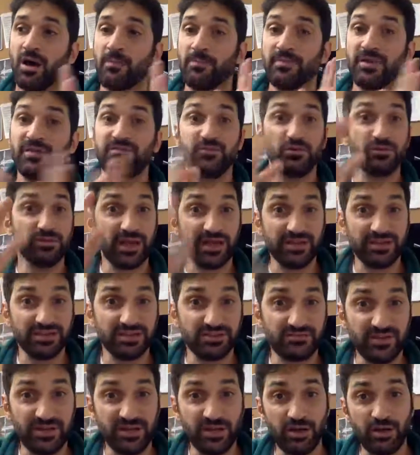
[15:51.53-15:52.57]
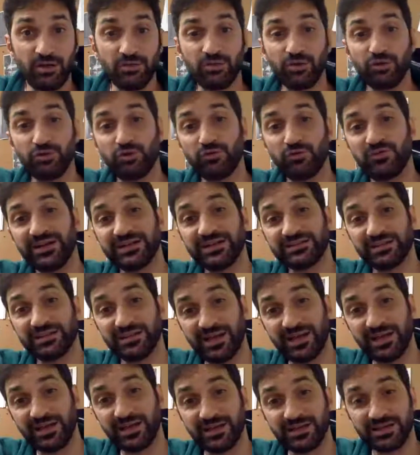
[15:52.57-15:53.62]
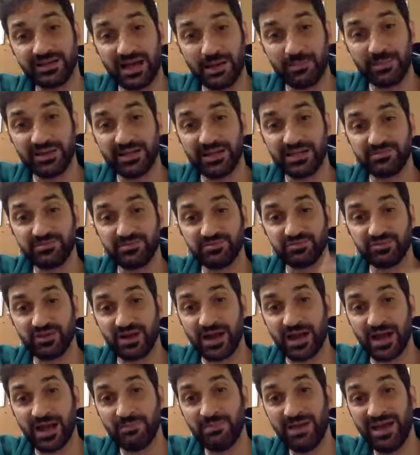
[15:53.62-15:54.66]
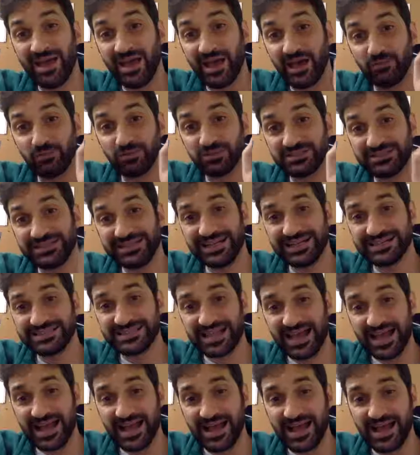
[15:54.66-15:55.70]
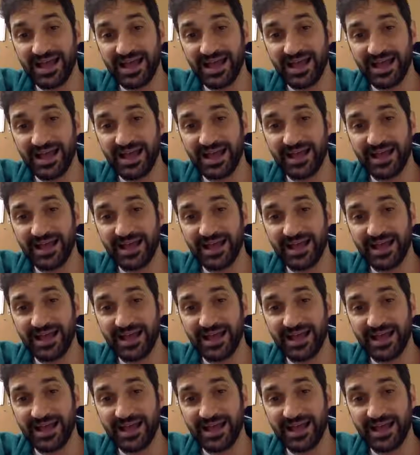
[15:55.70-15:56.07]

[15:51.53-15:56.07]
If you like this video, don't forget to like, comment, and subscribe, and we'll see you next time.